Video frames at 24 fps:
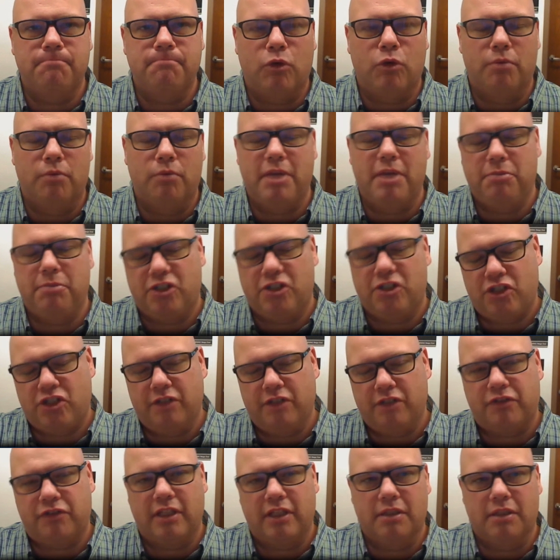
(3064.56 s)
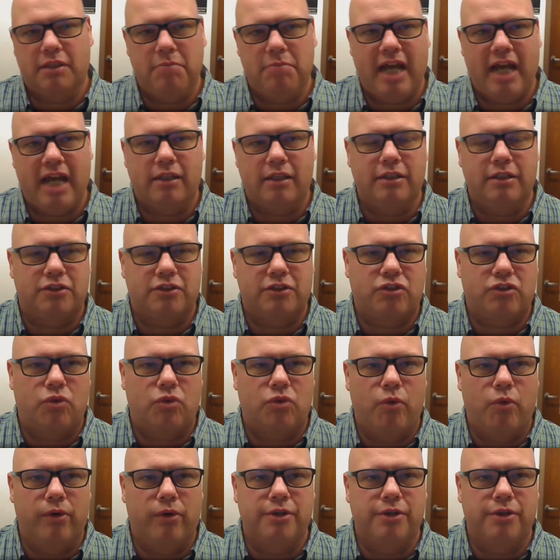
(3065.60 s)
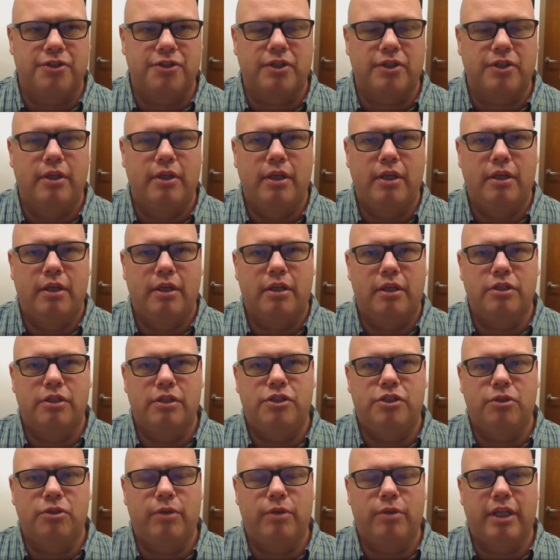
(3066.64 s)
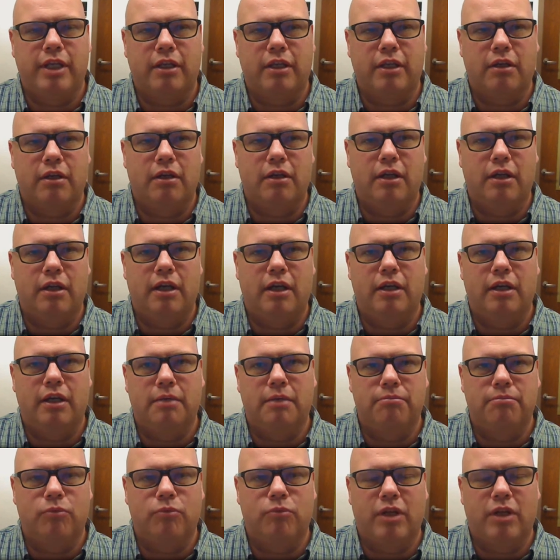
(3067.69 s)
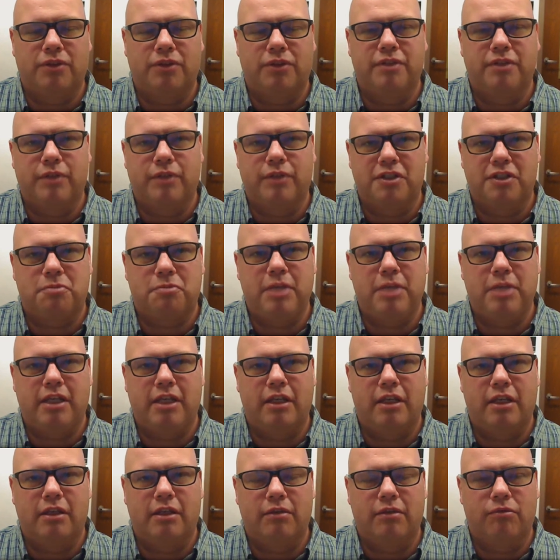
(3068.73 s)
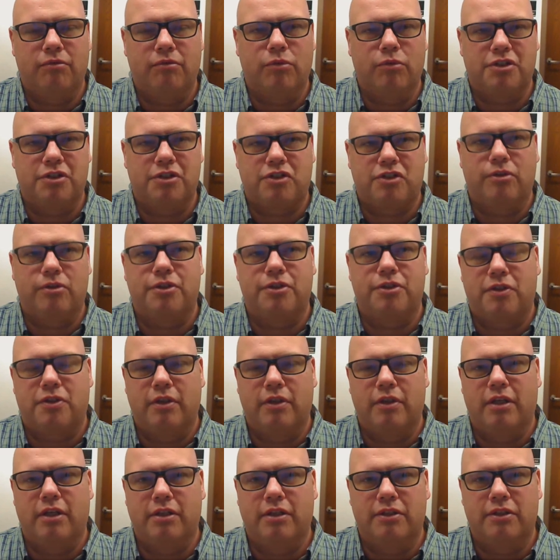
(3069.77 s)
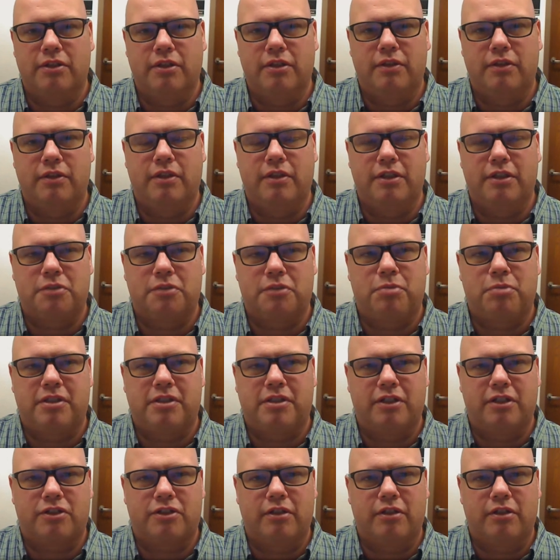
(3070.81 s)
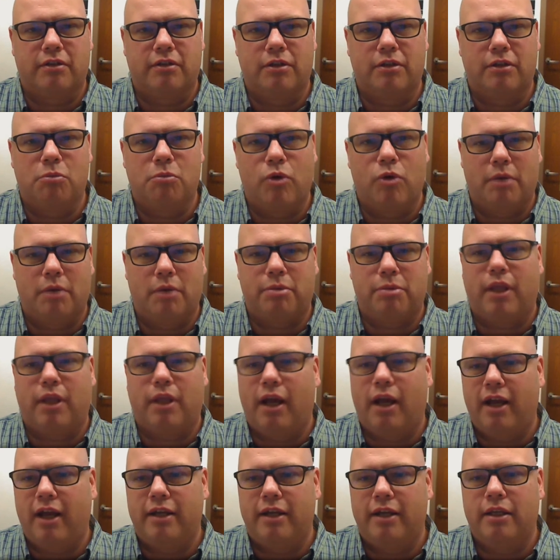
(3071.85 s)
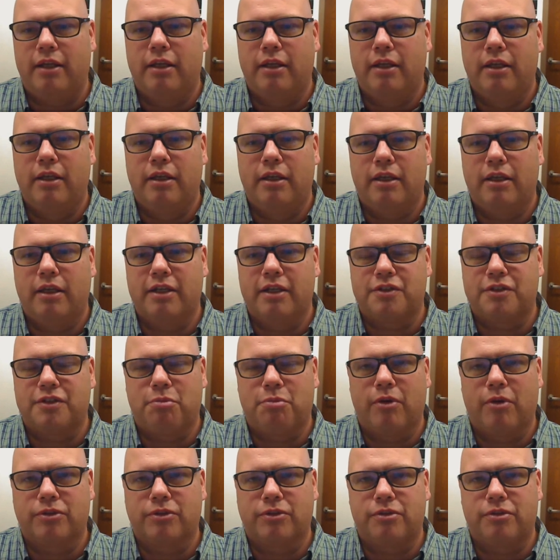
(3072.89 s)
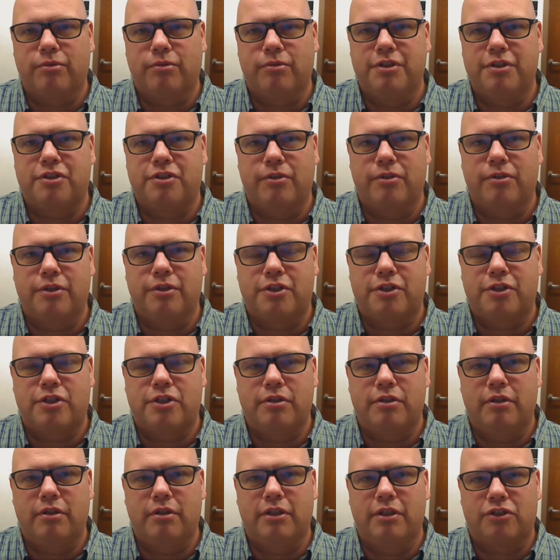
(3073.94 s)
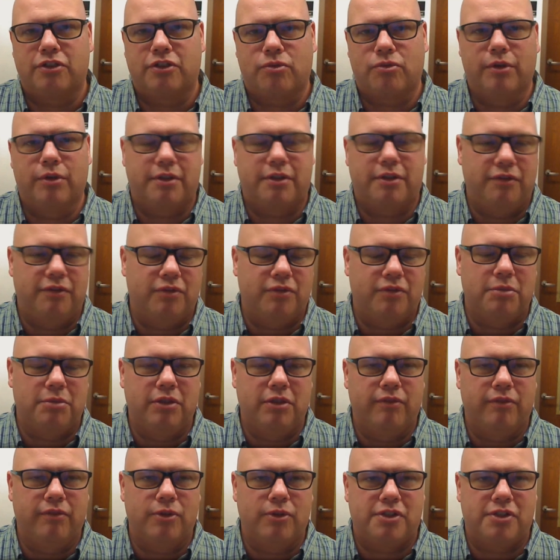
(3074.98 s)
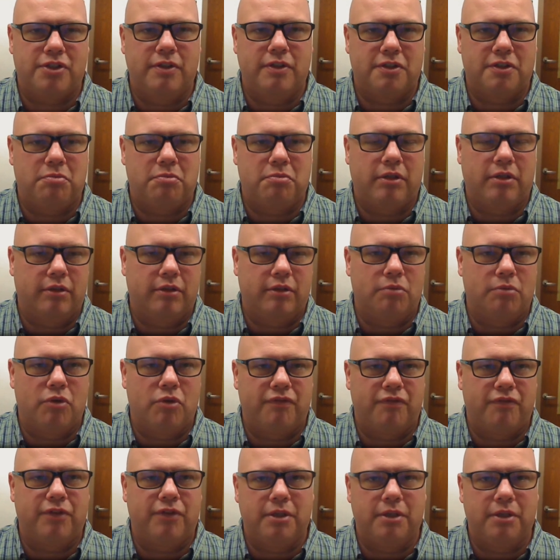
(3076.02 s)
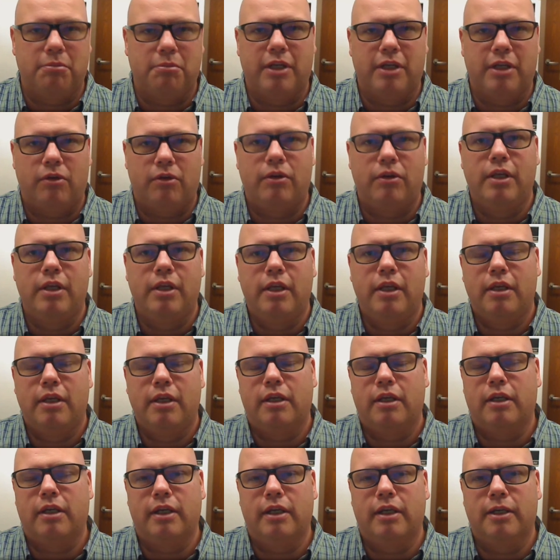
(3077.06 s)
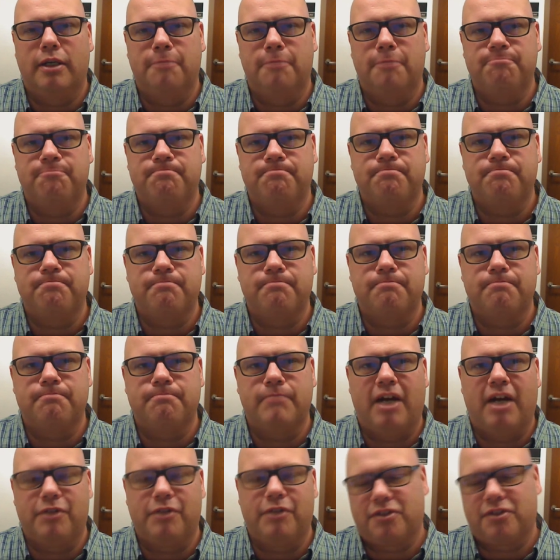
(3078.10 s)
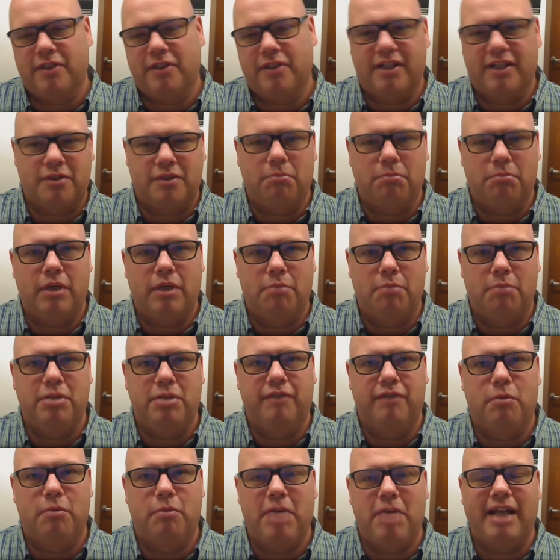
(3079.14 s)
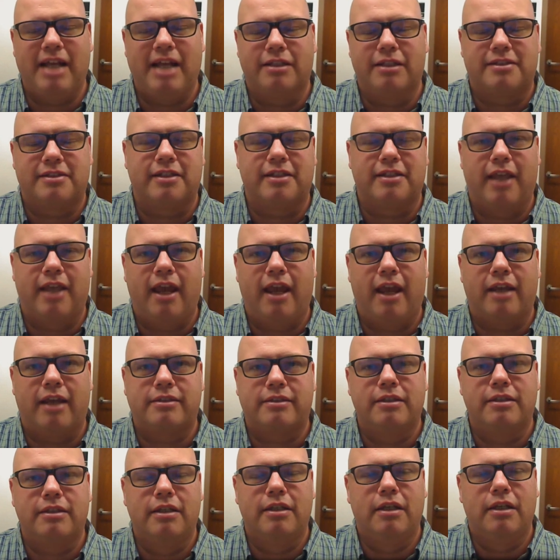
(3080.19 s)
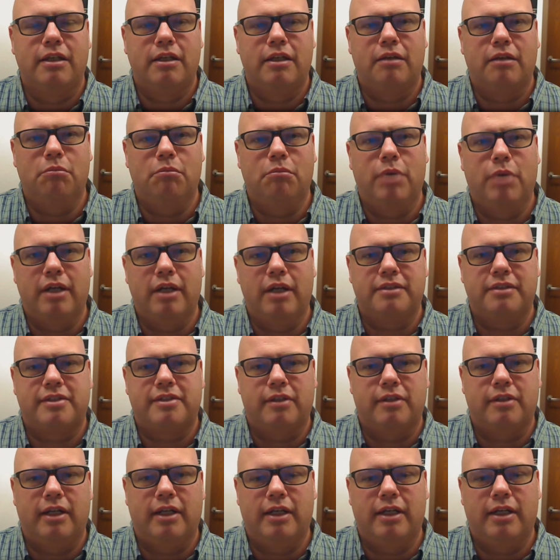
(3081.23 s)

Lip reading: or maybe shifting the balance towards doing, relatively speaking, research that is potentially a little more applied, as opposed to research historically from a university that's been a little more fundamental. Obviously, that's a bit of a balancing act, but